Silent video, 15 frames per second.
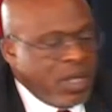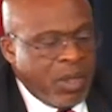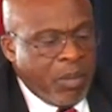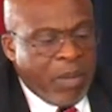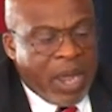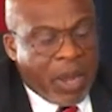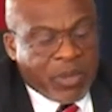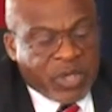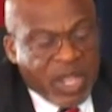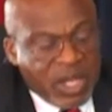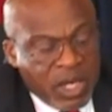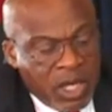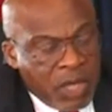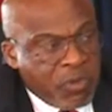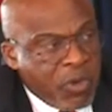Madam
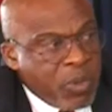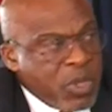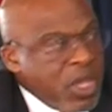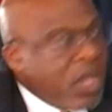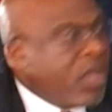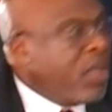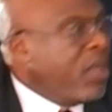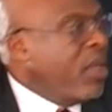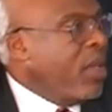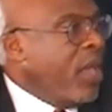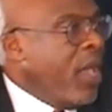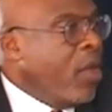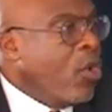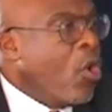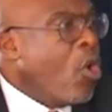Selim leave from here,
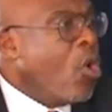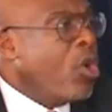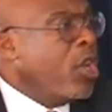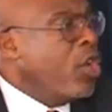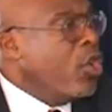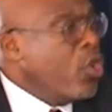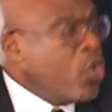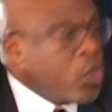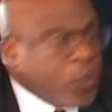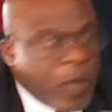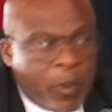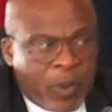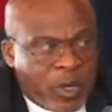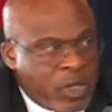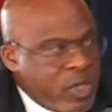and all the
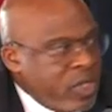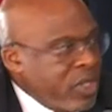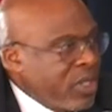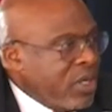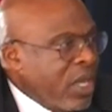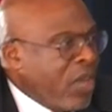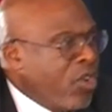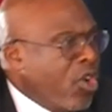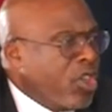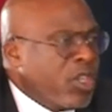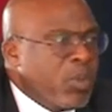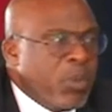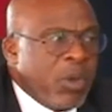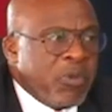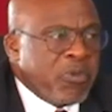newspapers are
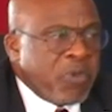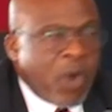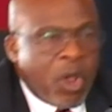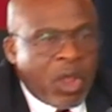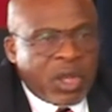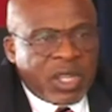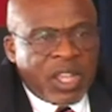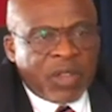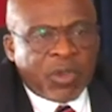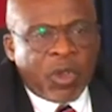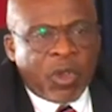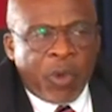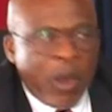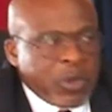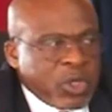nothing but fraud and
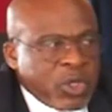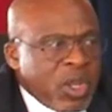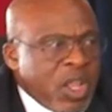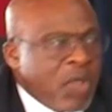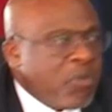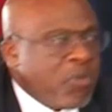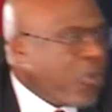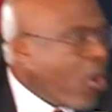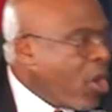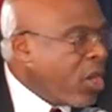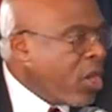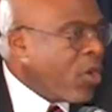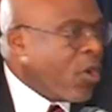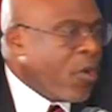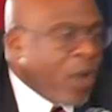corruption and fraud
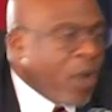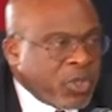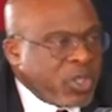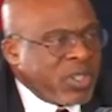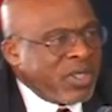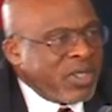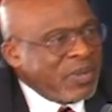and corruption.